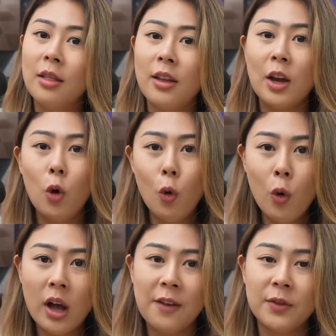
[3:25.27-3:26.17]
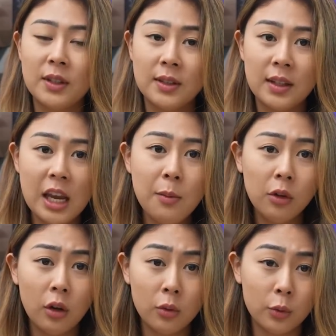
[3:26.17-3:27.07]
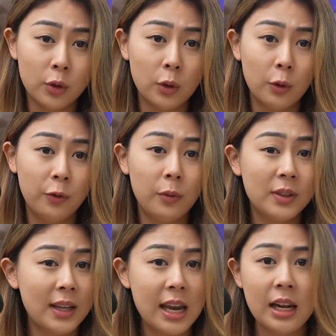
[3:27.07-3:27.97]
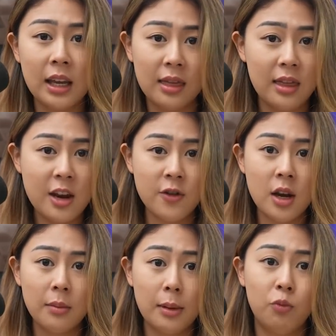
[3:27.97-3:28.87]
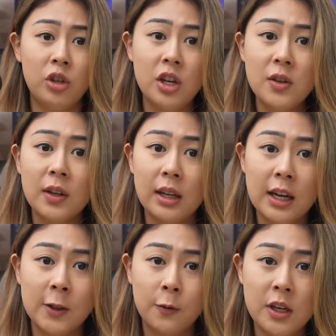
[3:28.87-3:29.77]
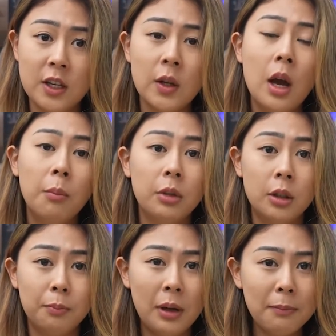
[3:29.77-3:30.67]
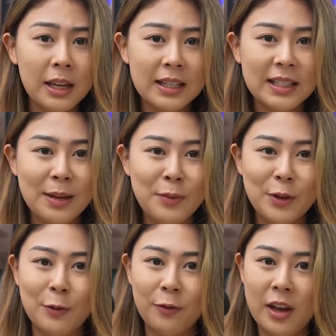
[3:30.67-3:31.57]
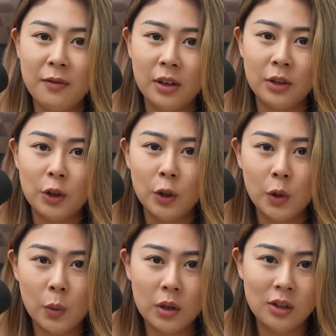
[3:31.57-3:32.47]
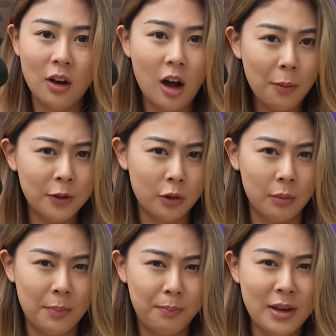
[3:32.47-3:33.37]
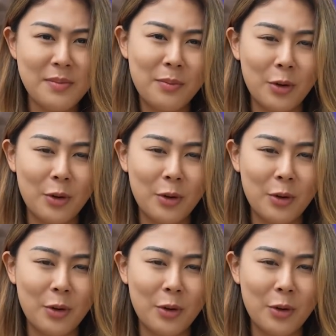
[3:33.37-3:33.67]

They all have the same goals of scaling Ethereum and reducing gas fees, but the public seems to favor towards Arbitrum a bit